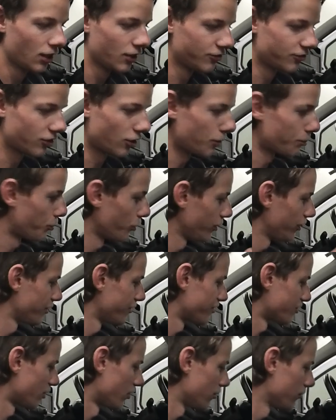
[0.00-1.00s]
So to put
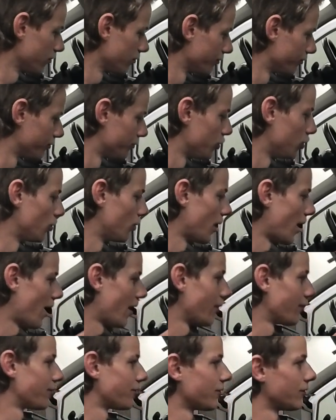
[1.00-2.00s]
this on, you'll
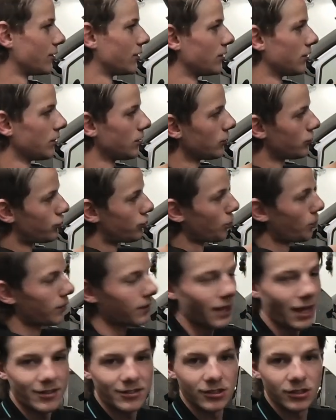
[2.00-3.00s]
have two
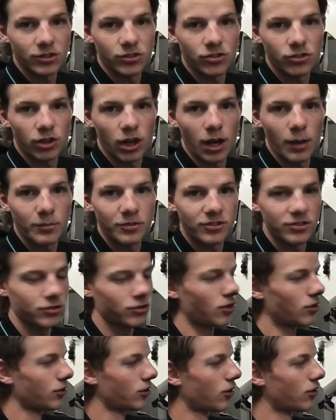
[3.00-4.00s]
elastic straps
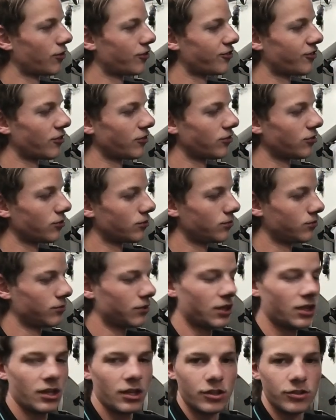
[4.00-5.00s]
going horizontal.
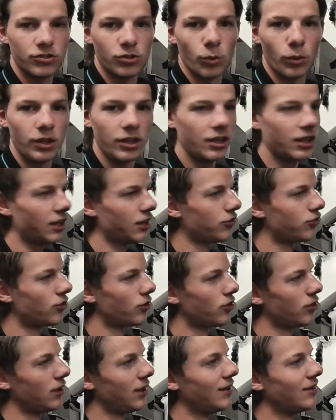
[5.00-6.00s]
So what you need
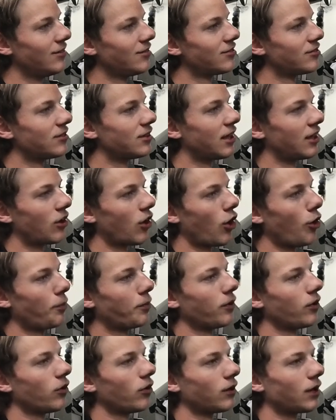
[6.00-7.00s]
to do is you need to
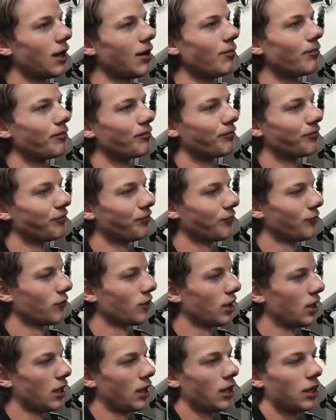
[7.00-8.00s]
open it all up.
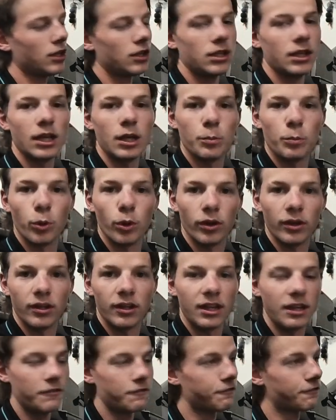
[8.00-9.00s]
You need to
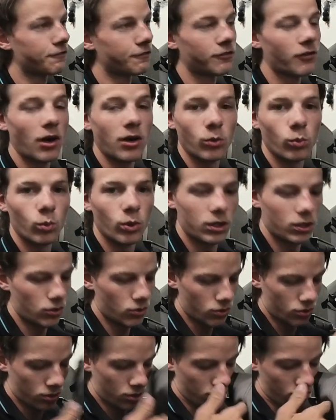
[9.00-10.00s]
put the front one
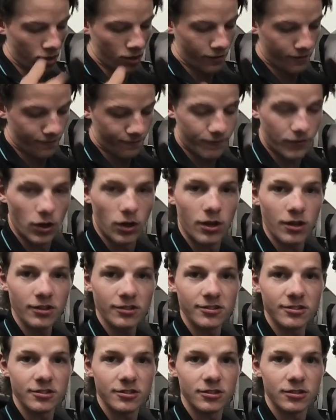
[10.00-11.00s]
on
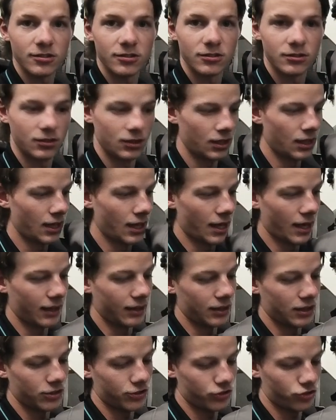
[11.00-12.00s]
first,
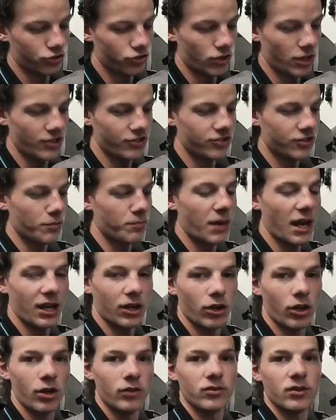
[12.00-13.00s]
and then stretch the
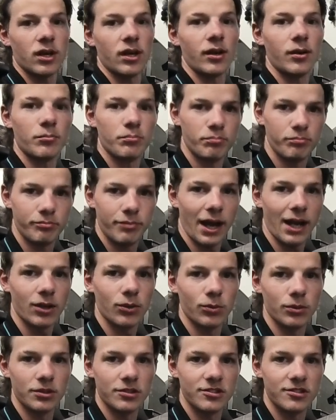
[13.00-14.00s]
back over
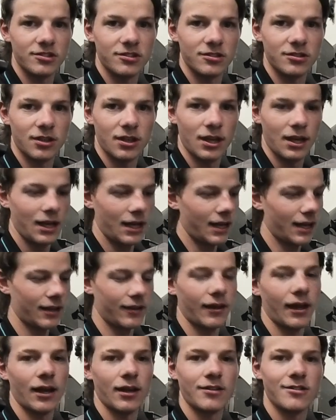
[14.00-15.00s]
backwards,
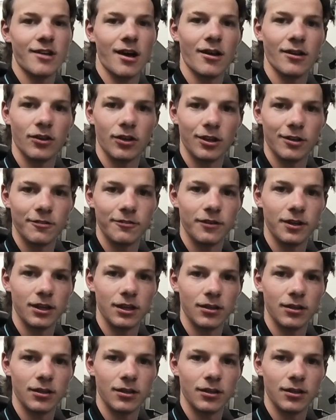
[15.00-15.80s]
and that is how you're going to fit